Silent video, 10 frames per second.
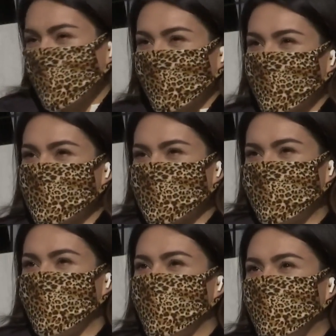talking to
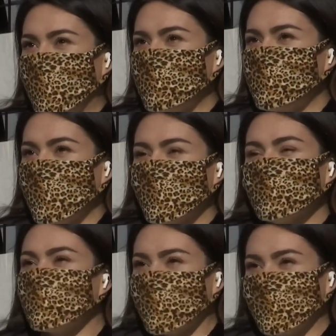someone about
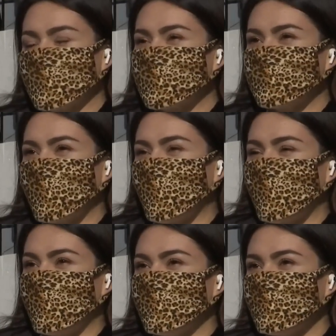making plans
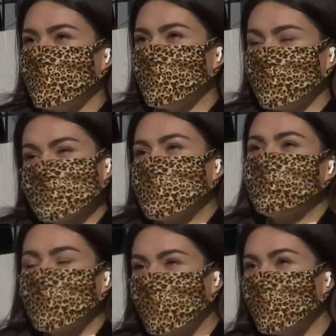for the
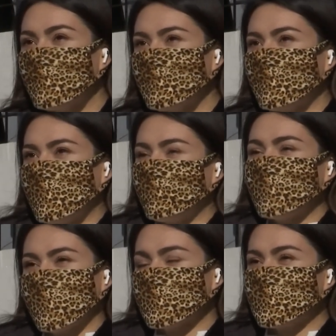summer of
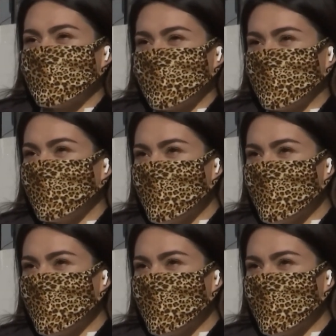next year.